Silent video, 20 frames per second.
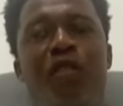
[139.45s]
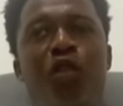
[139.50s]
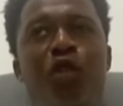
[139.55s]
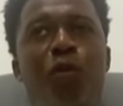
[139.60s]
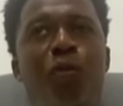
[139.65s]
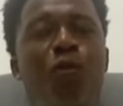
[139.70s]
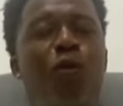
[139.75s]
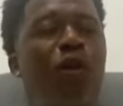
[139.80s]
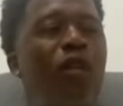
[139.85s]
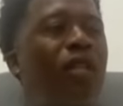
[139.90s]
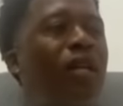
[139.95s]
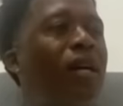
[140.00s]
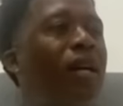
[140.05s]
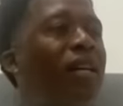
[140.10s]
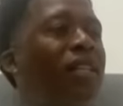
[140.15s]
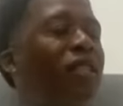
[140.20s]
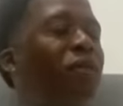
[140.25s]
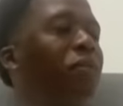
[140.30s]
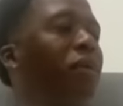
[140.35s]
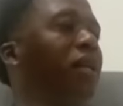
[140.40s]
someone
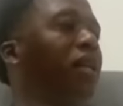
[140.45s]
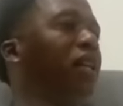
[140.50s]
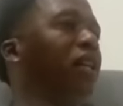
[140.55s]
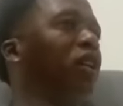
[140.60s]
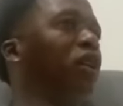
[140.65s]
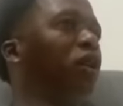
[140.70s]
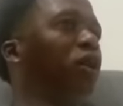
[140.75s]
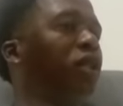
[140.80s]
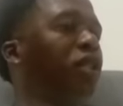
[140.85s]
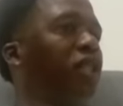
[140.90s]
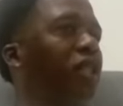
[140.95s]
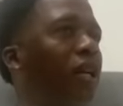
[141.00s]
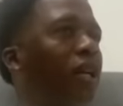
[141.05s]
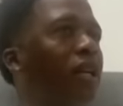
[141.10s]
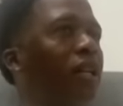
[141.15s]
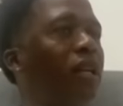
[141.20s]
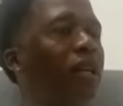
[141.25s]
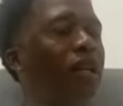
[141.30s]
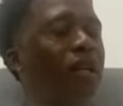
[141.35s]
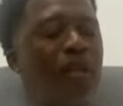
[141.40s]
has been on the
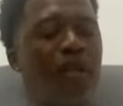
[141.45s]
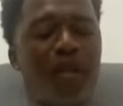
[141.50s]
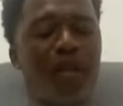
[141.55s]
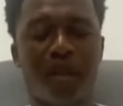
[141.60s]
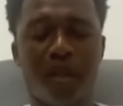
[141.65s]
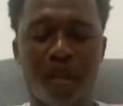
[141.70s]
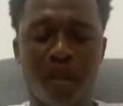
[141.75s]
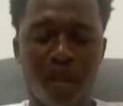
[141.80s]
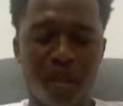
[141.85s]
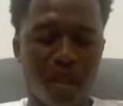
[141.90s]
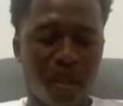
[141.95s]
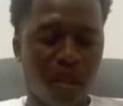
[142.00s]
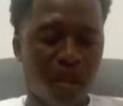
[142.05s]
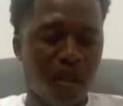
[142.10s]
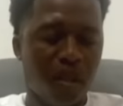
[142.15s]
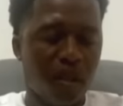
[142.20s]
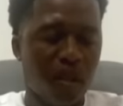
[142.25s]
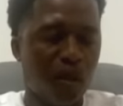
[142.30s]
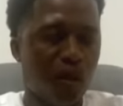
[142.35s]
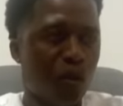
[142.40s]
outside and,
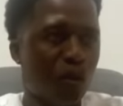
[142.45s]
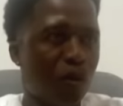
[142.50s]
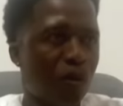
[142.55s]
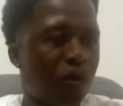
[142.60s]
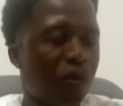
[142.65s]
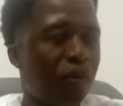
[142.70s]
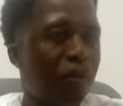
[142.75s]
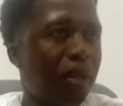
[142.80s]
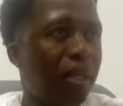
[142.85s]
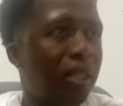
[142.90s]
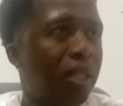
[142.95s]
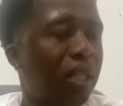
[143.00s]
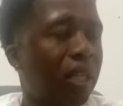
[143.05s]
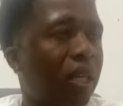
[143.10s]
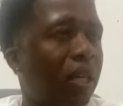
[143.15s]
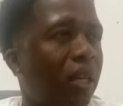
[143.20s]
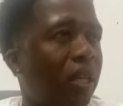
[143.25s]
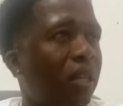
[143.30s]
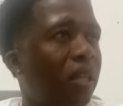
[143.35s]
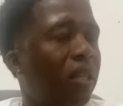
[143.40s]
you know,
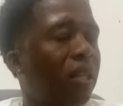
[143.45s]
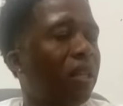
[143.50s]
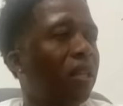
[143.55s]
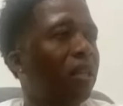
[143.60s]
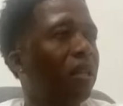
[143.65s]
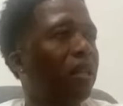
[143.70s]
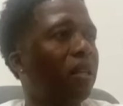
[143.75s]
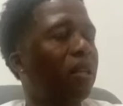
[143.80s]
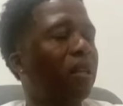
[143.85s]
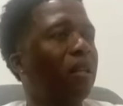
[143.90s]
basically